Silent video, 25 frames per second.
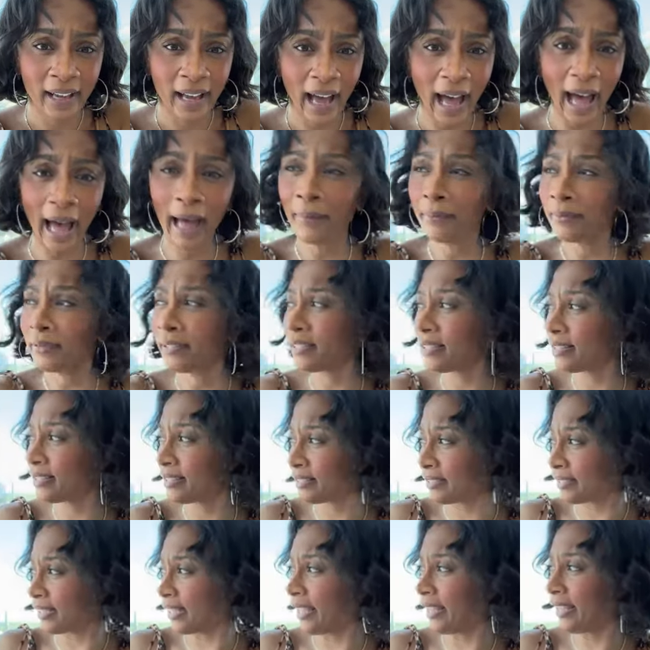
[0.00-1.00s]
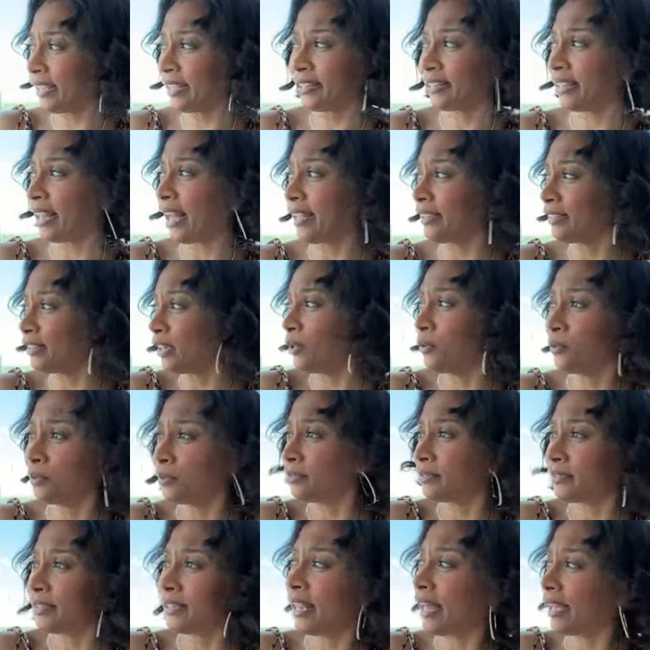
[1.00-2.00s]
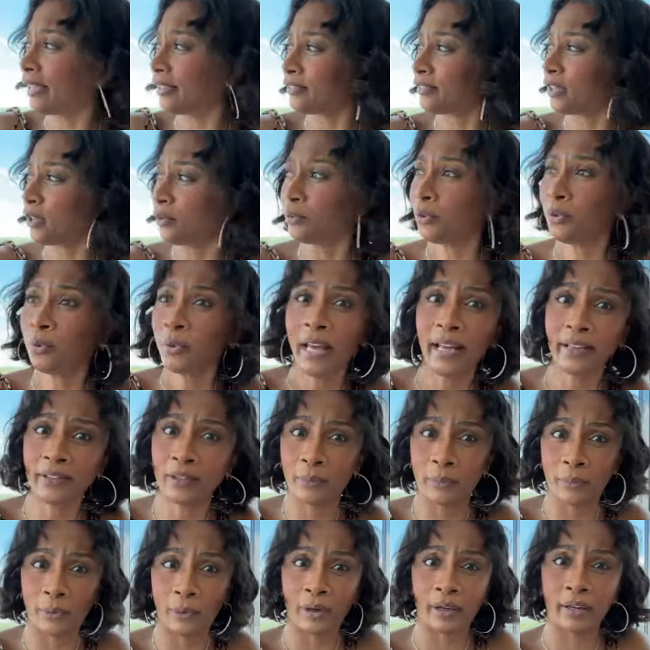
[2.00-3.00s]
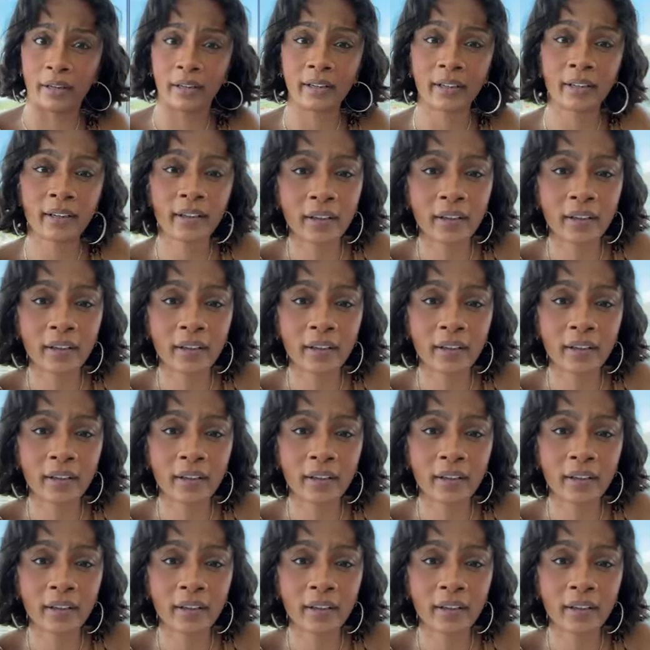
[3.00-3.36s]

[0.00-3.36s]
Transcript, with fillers: I'm just saying I don't like, don't do that no more.